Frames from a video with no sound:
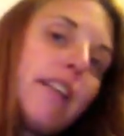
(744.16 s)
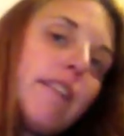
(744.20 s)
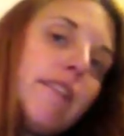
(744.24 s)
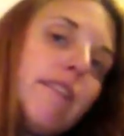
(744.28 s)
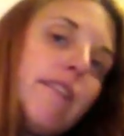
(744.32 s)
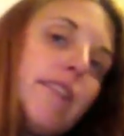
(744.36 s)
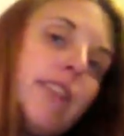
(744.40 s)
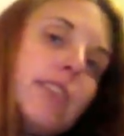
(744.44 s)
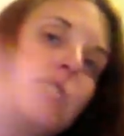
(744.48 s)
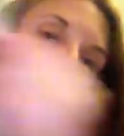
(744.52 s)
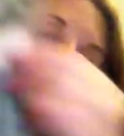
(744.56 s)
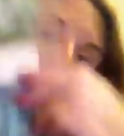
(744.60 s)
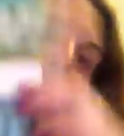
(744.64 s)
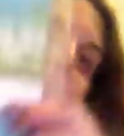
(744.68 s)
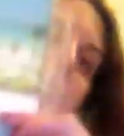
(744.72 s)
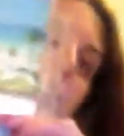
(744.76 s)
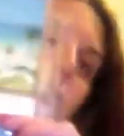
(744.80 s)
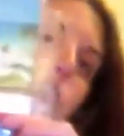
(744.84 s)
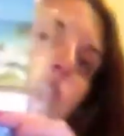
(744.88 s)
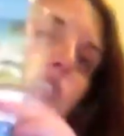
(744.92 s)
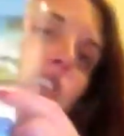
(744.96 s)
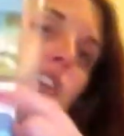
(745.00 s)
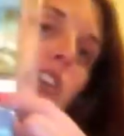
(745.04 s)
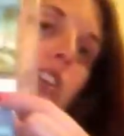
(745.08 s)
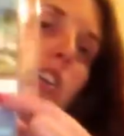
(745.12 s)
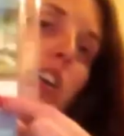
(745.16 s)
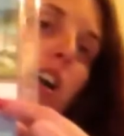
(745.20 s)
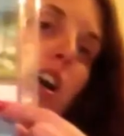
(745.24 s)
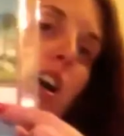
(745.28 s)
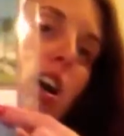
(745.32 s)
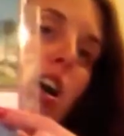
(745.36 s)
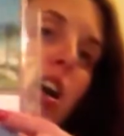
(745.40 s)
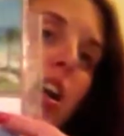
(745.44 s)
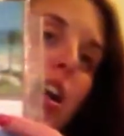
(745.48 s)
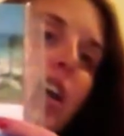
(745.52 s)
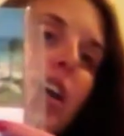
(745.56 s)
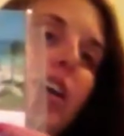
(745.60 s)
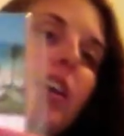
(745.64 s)
this picture
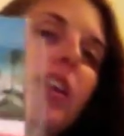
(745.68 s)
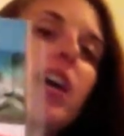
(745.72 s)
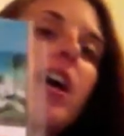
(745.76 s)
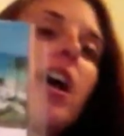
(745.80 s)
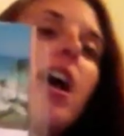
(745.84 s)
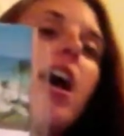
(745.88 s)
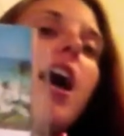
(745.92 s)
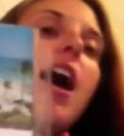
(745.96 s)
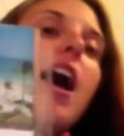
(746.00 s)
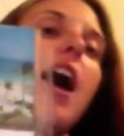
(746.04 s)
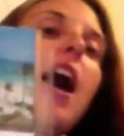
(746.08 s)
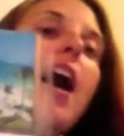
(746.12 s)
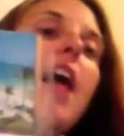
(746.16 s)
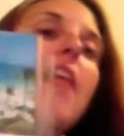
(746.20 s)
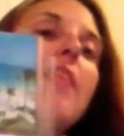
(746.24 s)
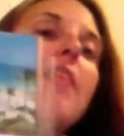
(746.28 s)
on it, and